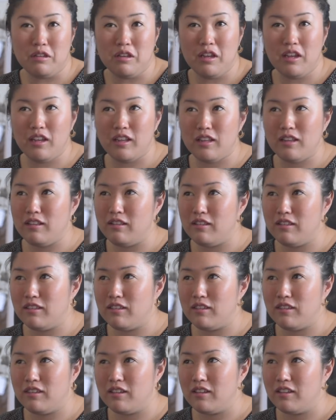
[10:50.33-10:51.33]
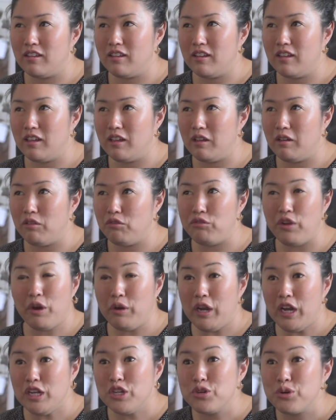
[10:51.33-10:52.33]
it's
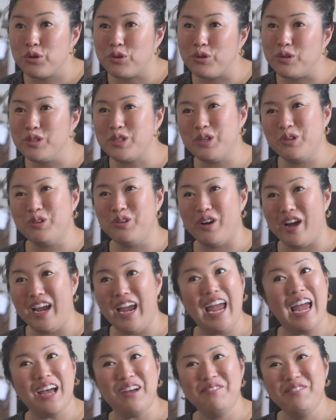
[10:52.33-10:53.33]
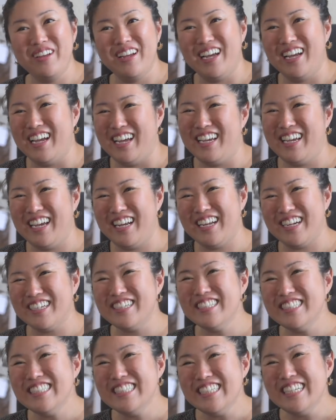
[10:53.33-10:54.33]
very integral to who I am, you
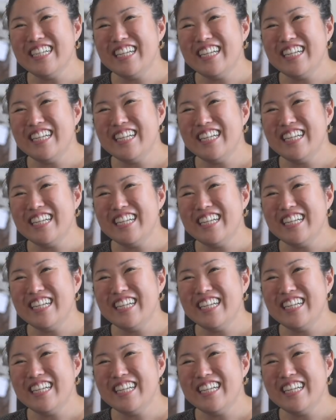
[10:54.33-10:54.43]
know.